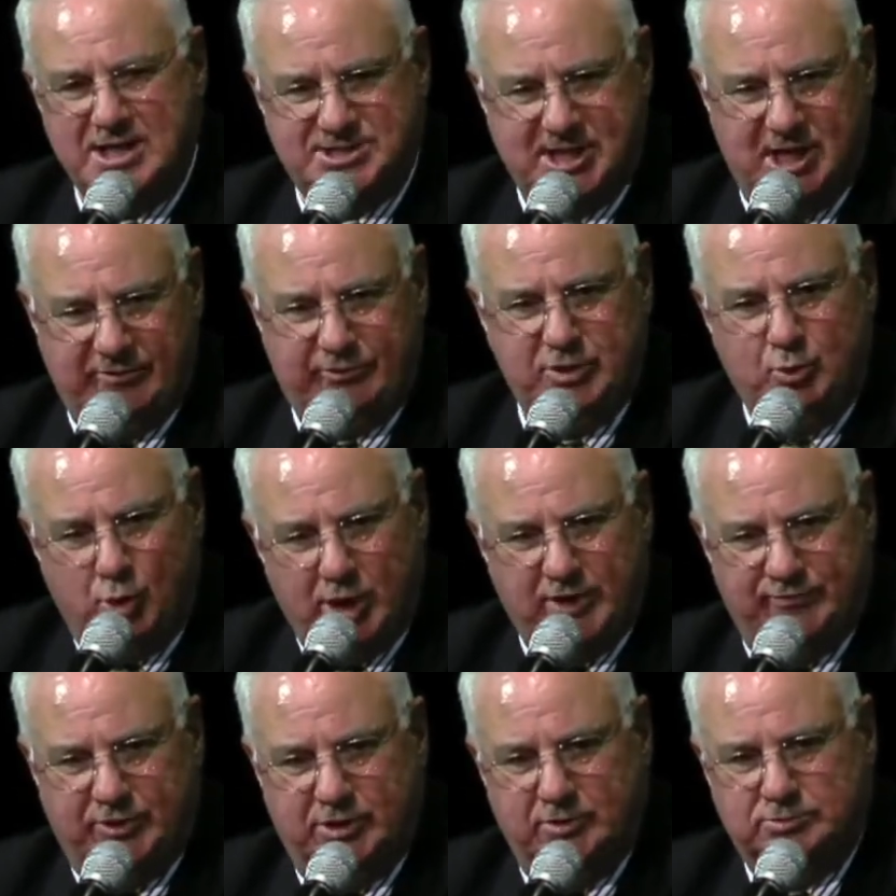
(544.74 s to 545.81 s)
and ask every
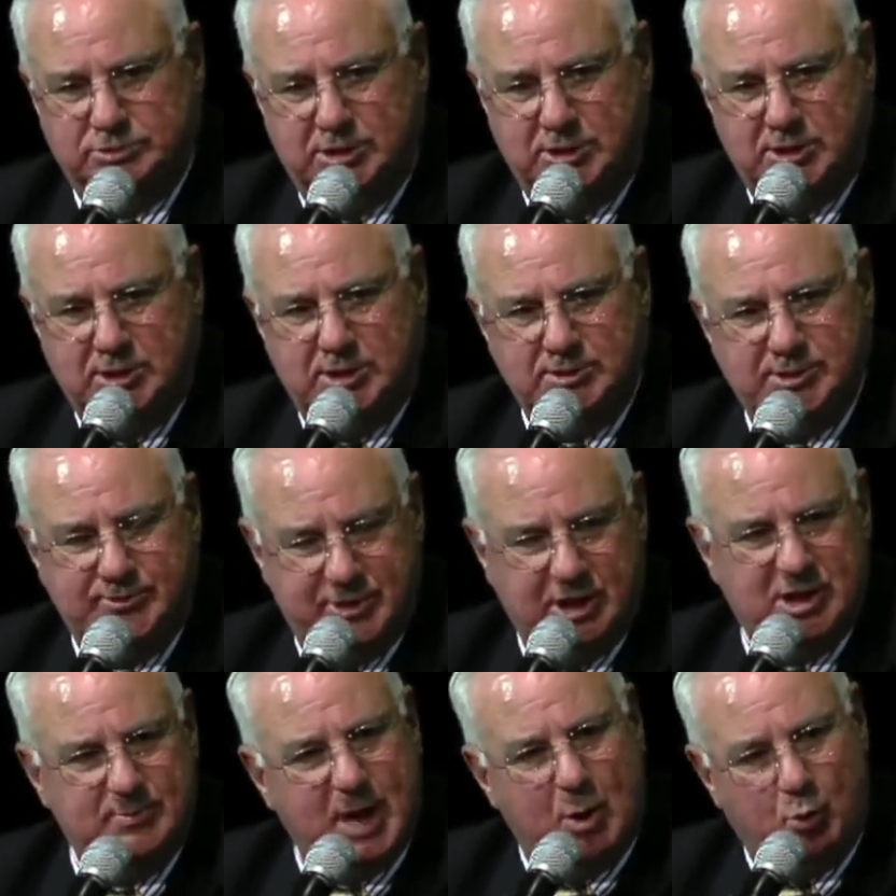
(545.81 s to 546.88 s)
one of you to
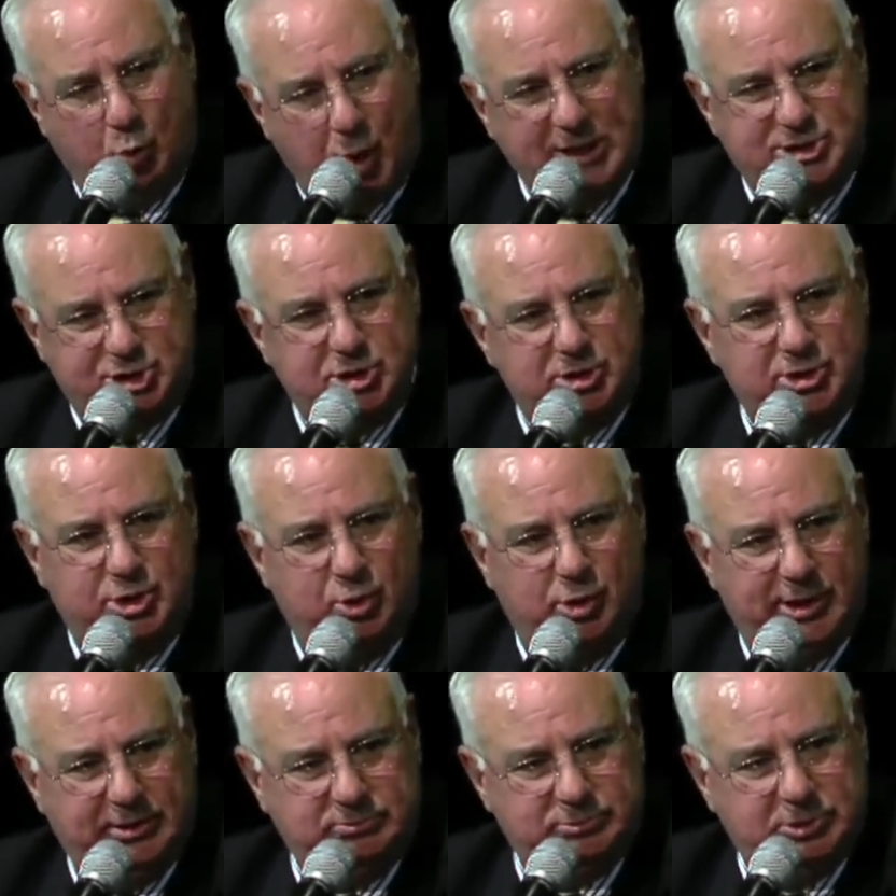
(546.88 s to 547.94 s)
think about what you're
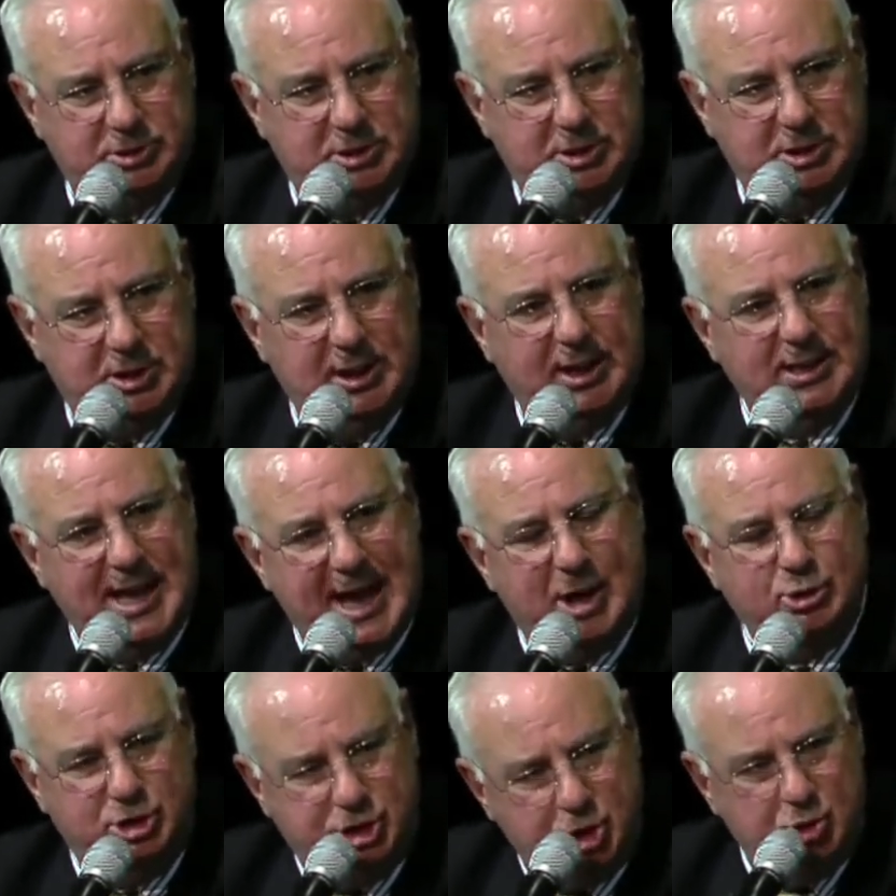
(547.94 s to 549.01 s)
doing and
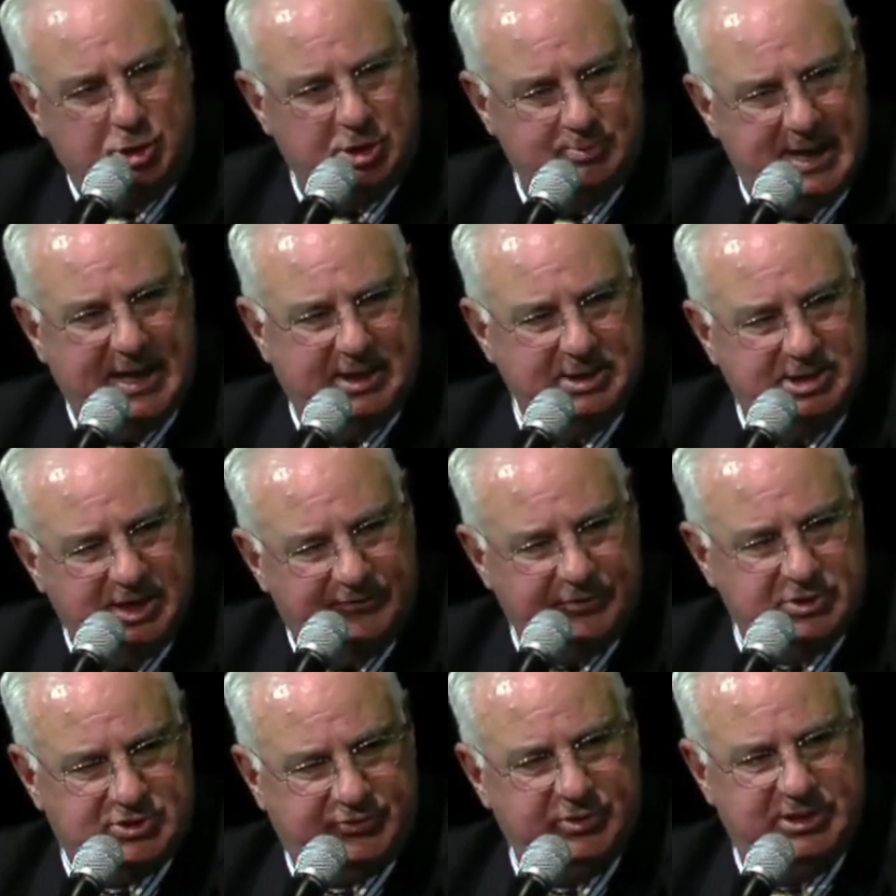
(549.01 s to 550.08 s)
how you can make a
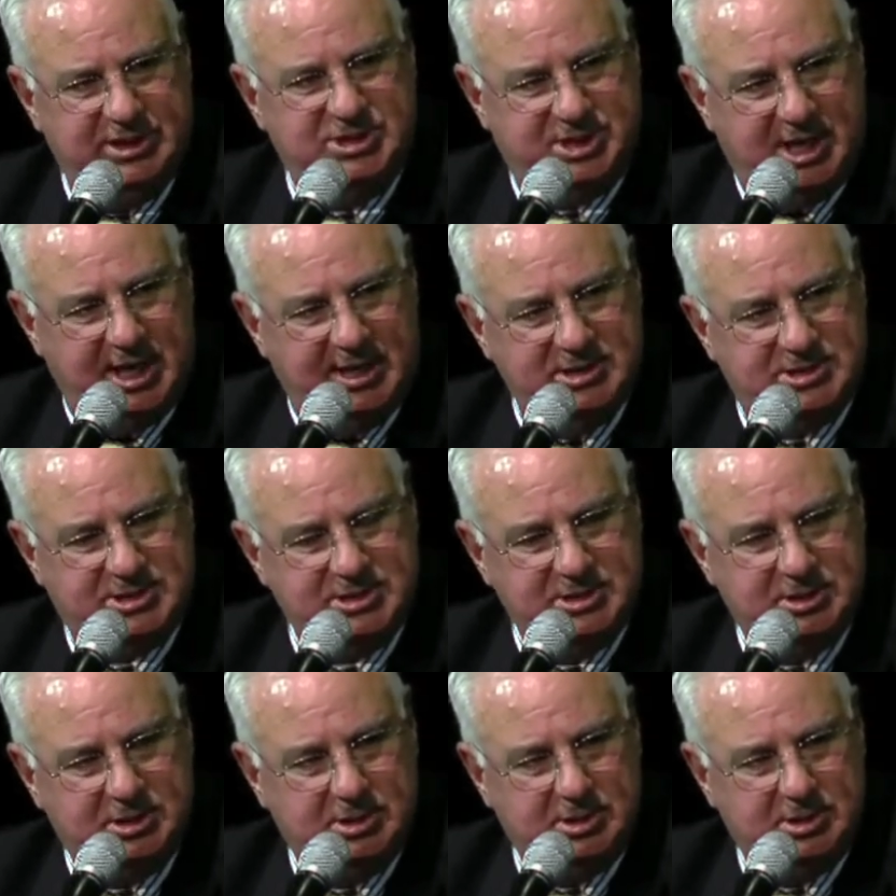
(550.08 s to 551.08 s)
difference for these kids.